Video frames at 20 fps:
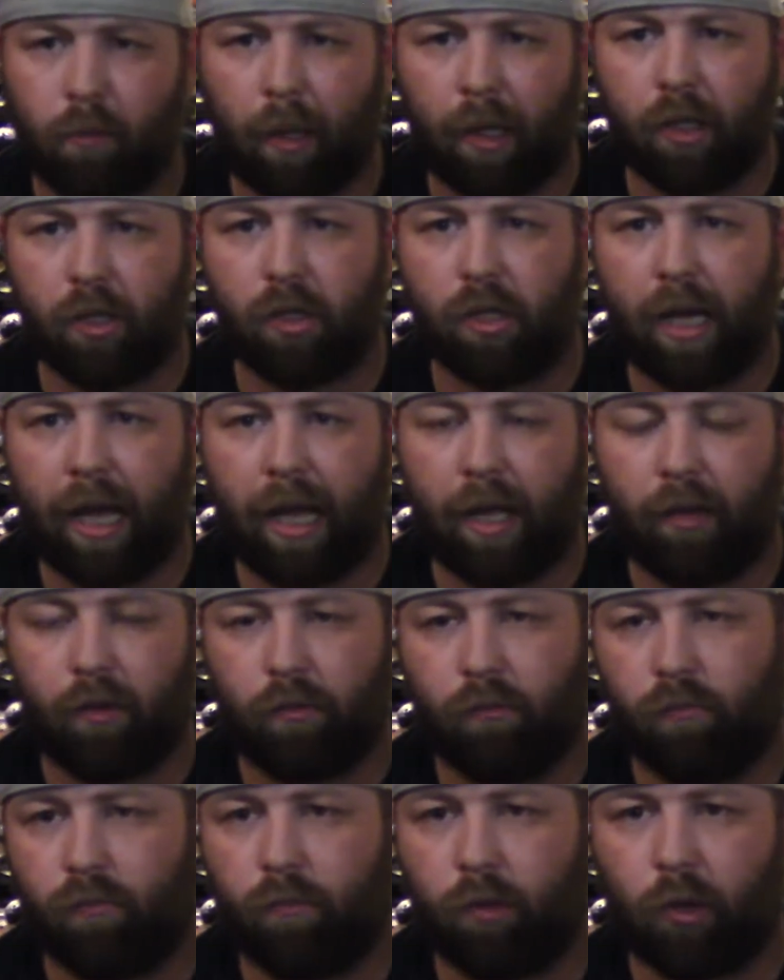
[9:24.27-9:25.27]
I just
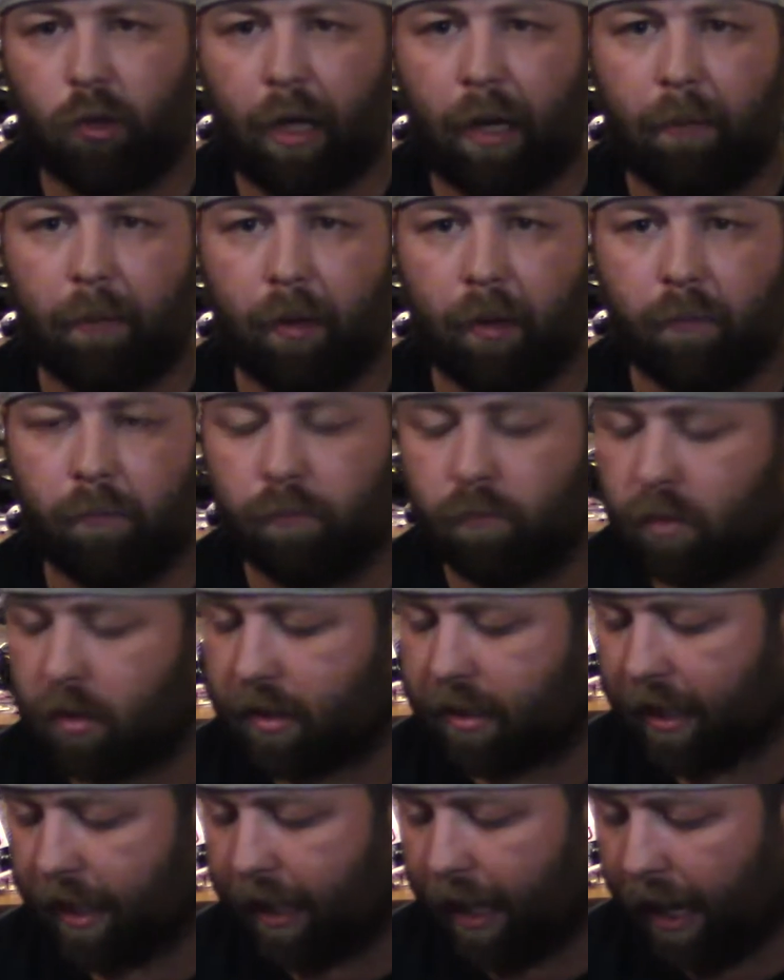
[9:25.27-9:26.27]
grabbed a
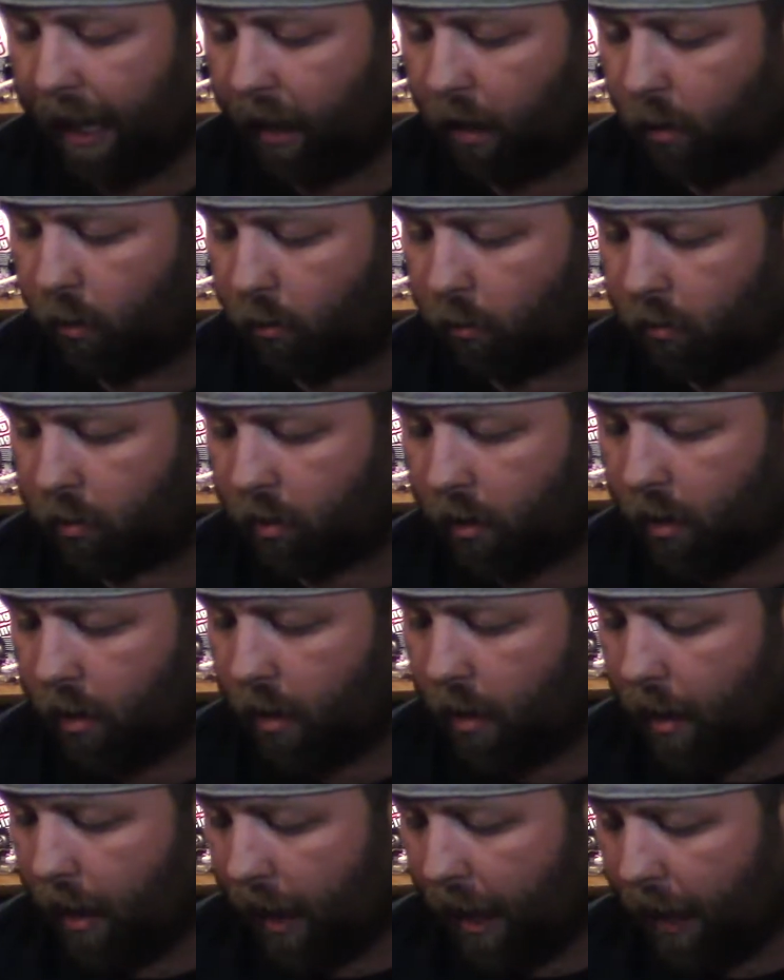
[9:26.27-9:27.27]
set out
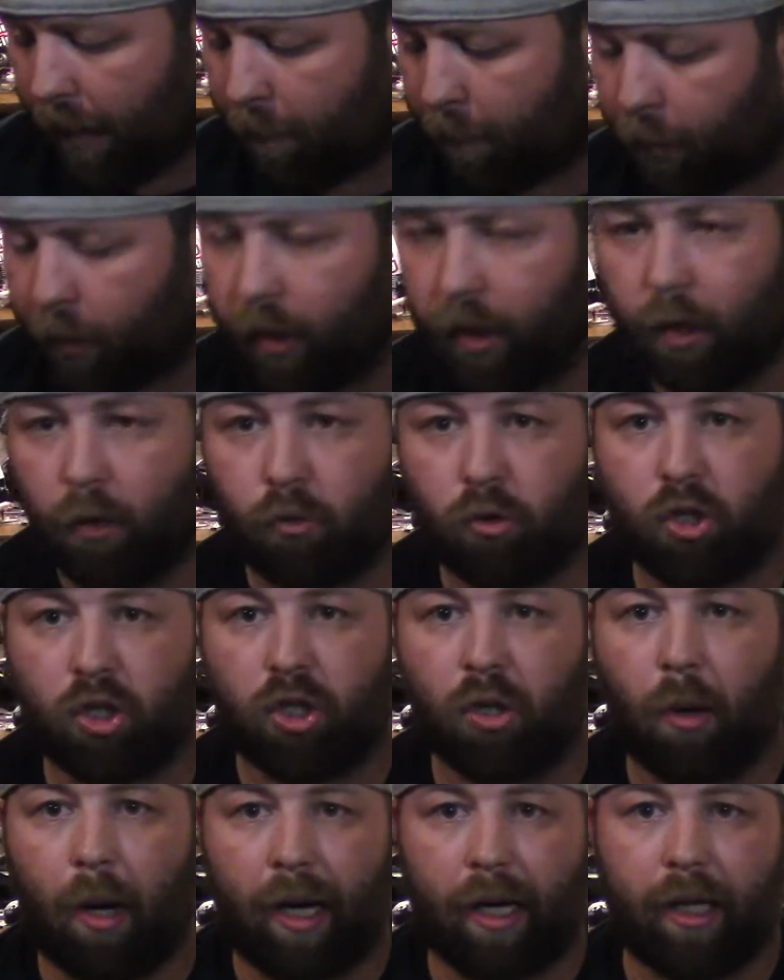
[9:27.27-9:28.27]
and put it on
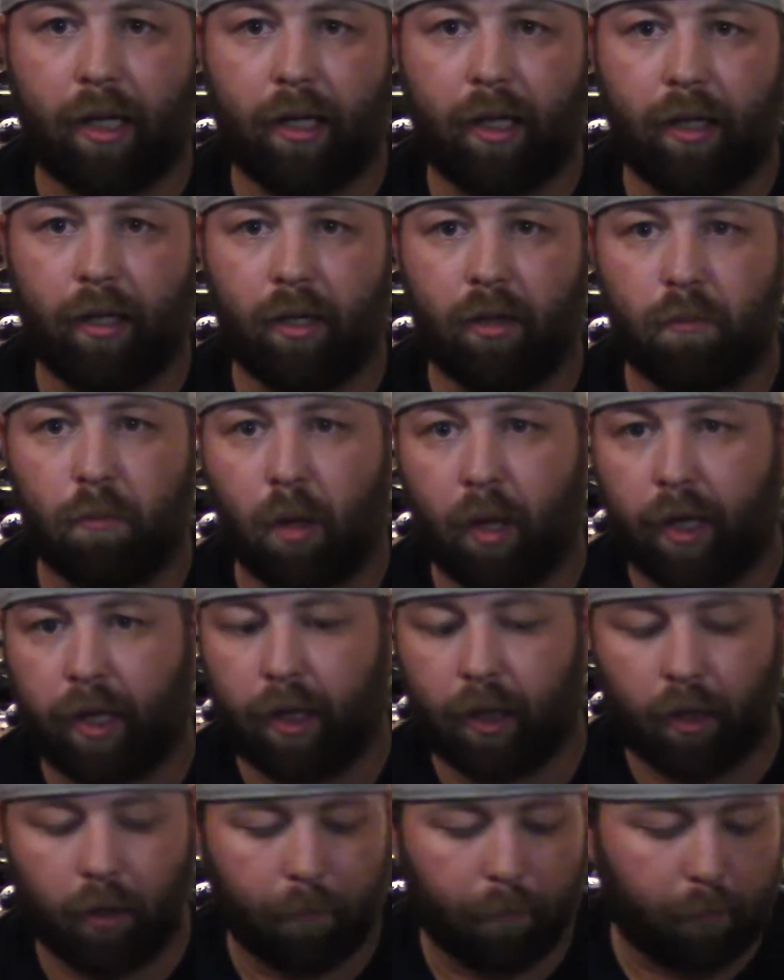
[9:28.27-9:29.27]
so I could get this
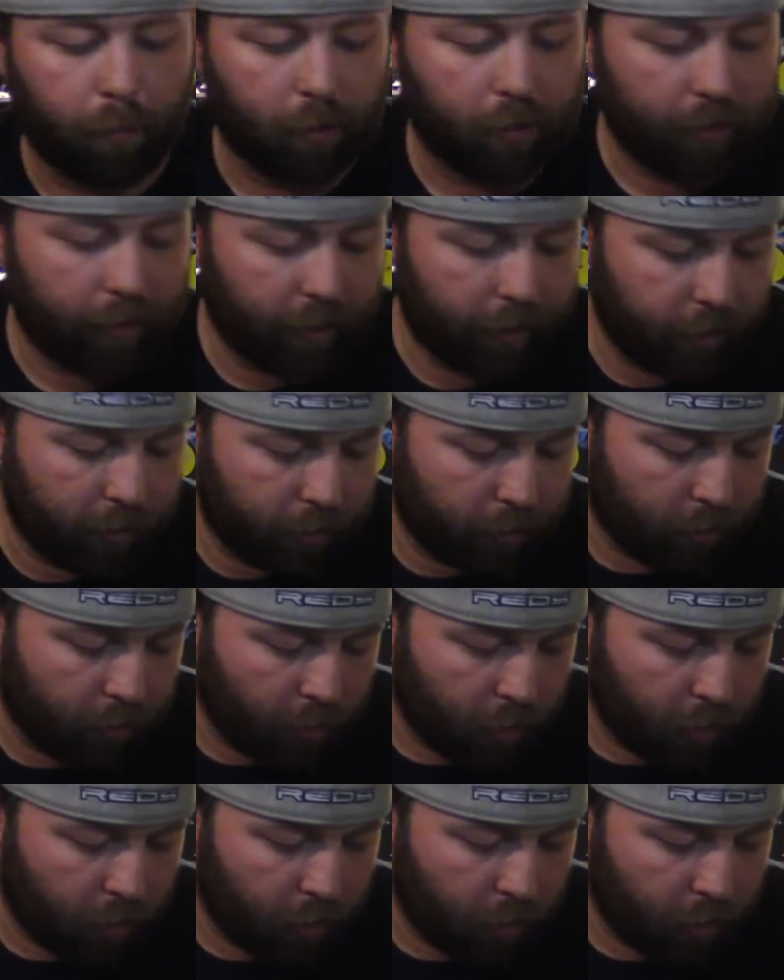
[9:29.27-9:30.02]
buggy completed.